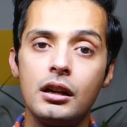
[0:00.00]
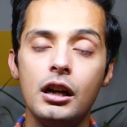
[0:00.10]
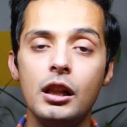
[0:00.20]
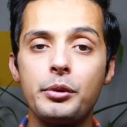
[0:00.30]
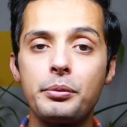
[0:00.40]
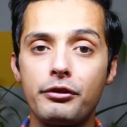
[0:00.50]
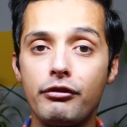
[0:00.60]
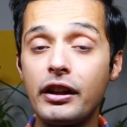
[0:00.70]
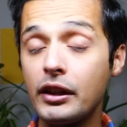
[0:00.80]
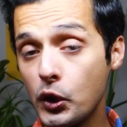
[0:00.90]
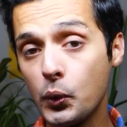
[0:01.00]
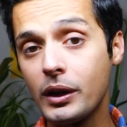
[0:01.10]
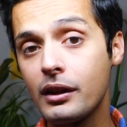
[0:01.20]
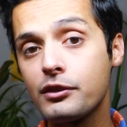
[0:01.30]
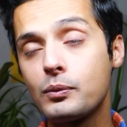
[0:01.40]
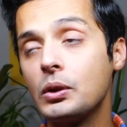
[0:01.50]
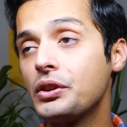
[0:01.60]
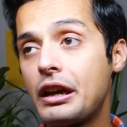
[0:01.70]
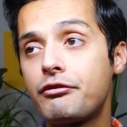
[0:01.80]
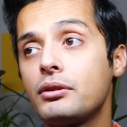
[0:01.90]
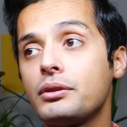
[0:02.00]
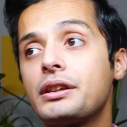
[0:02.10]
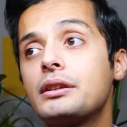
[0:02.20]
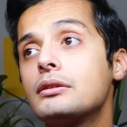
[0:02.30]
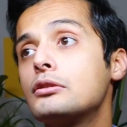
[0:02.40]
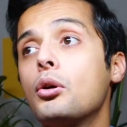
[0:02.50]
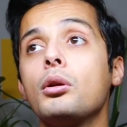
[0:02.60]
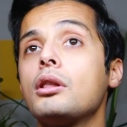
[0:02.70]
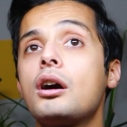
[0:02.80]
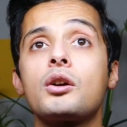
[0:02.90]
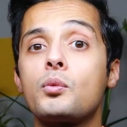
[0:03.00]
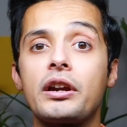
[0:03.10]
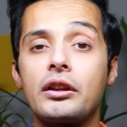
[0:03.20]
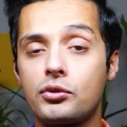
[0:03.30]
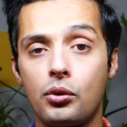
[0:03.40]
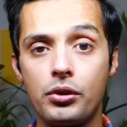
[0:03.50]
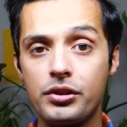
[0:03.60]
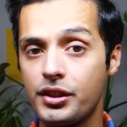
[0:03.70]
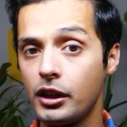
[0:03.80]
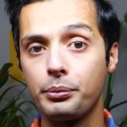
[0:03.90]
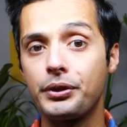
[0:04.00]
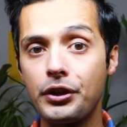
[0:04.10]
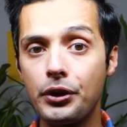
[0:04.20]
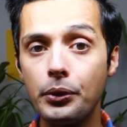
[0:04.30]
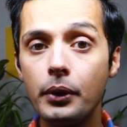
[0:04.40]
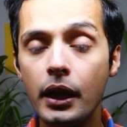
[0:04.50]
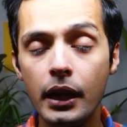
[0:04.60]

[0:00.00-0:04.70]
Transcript: I'll be providing you with will definitely go a long way towards helping you